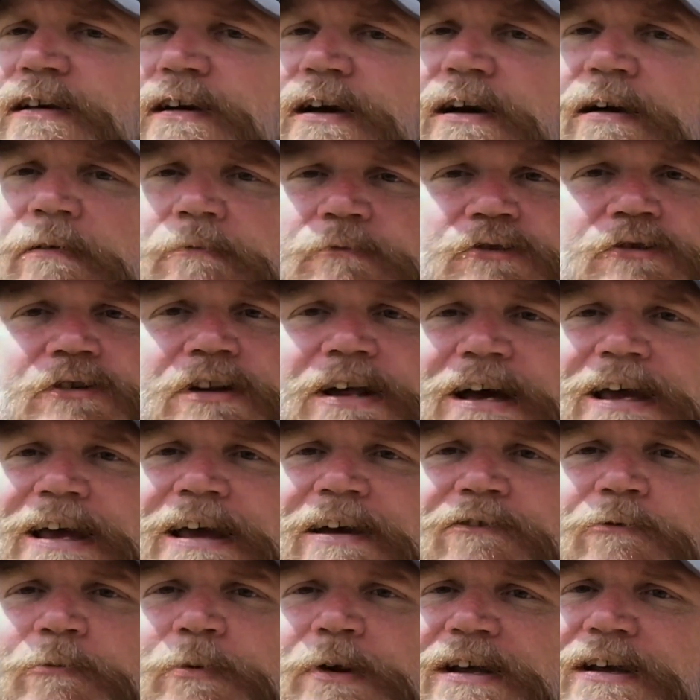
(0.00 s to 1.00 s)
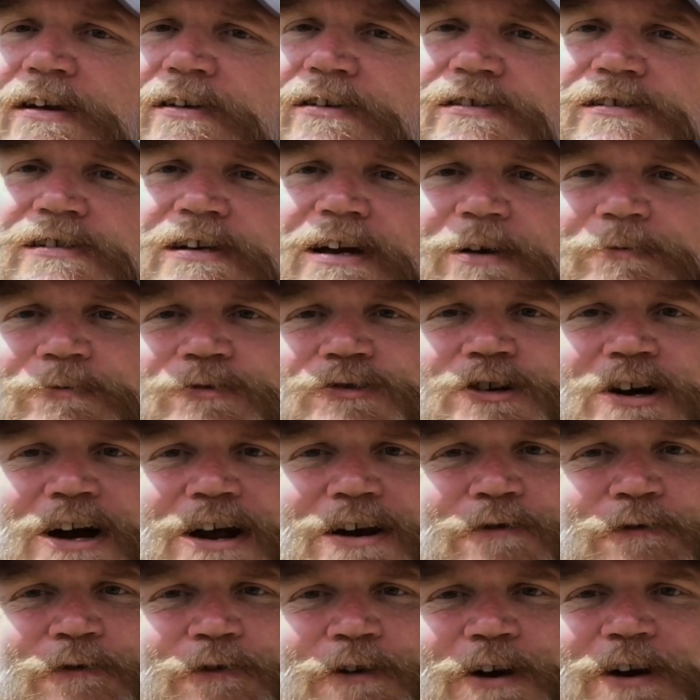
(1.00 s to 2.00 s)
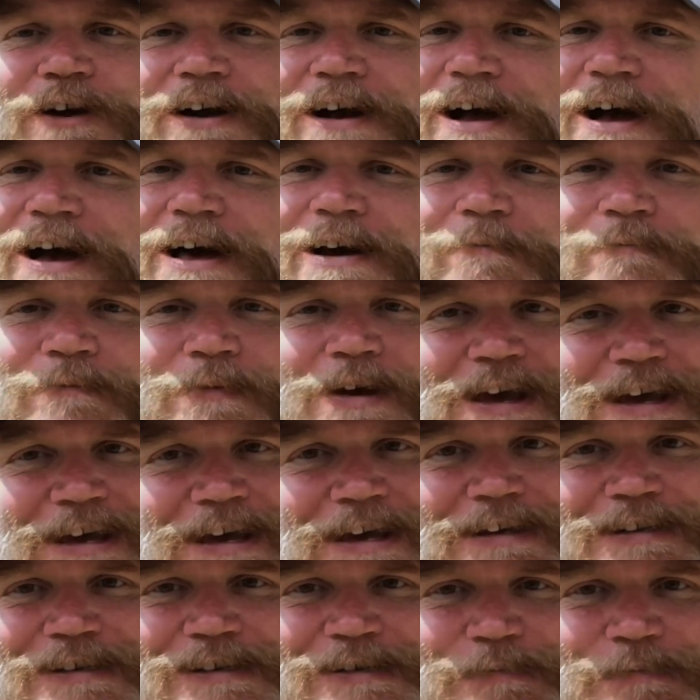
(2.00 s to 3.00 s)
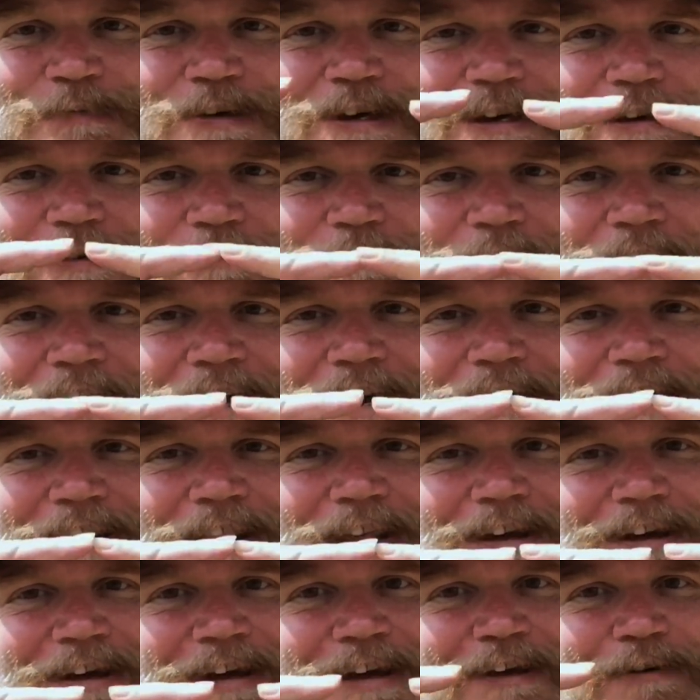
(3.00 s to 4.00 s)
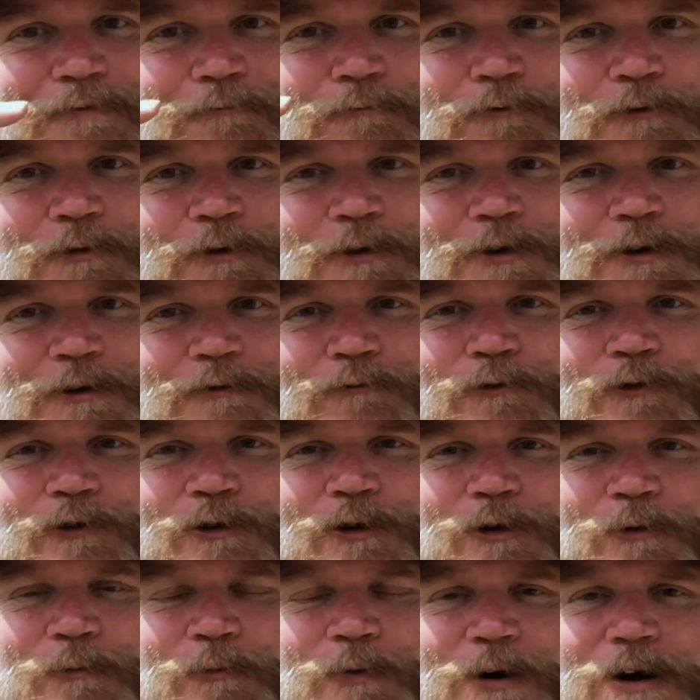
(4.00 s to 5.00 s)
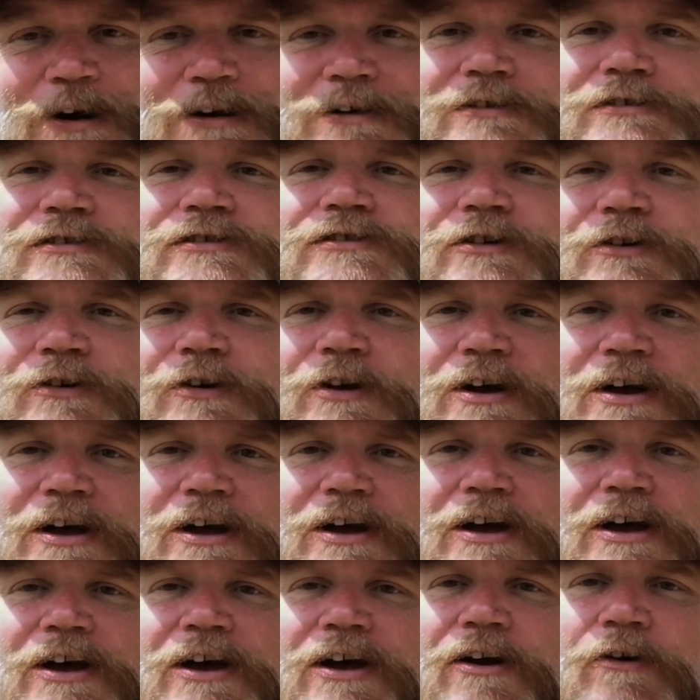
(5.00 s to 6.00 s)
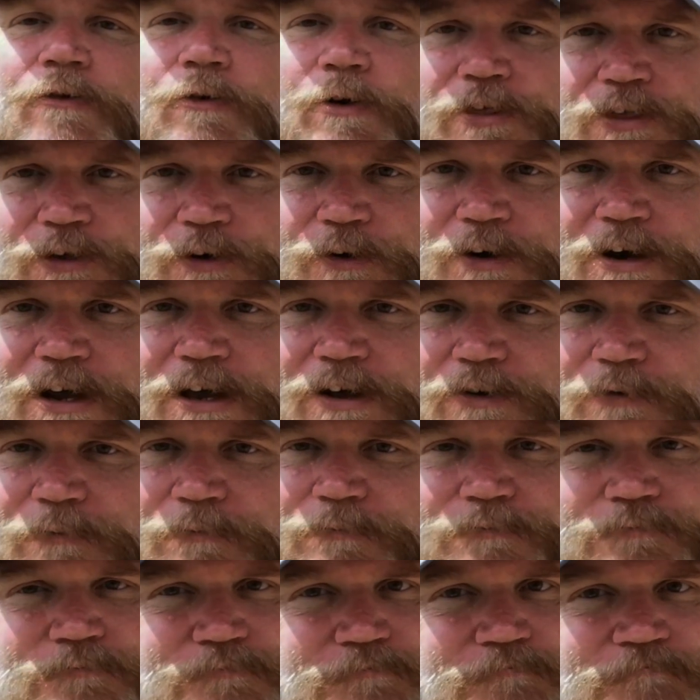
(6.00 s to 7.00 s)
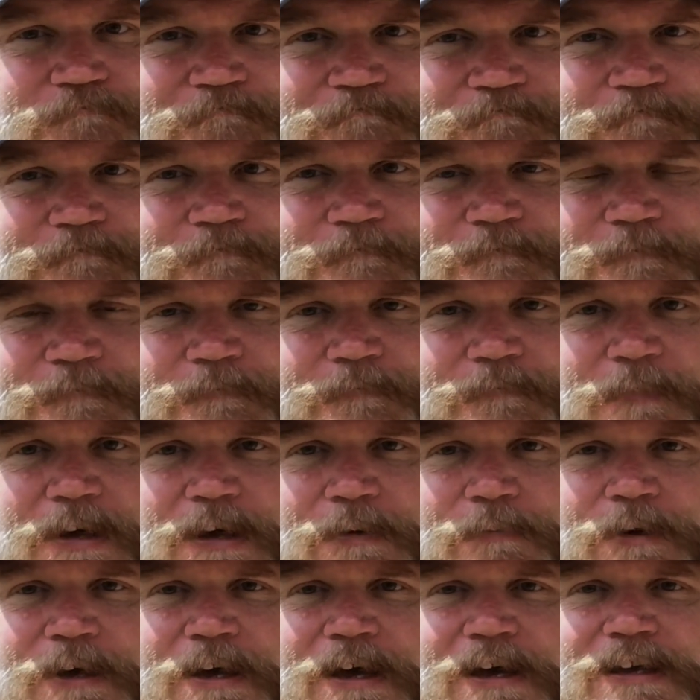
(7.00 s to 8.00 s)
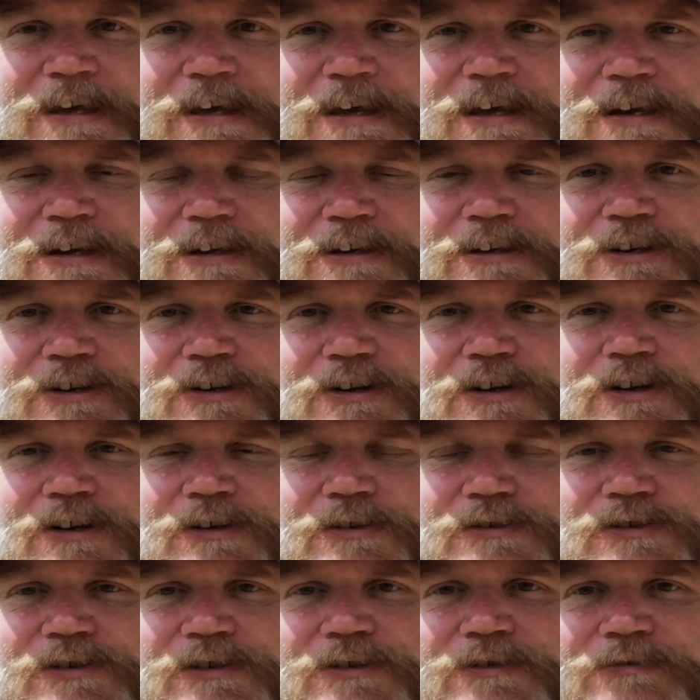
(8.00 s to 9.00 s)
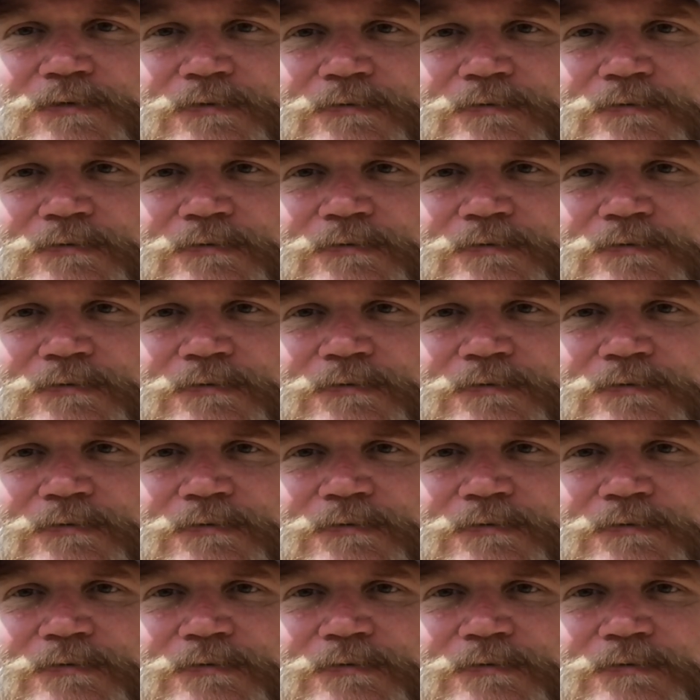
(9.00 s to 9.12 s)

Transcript: I'm like everybody else. I'm trying to figure out how to make ends meet, man, and they're getting further and further apart. So with your help, maybe I can get a little closer.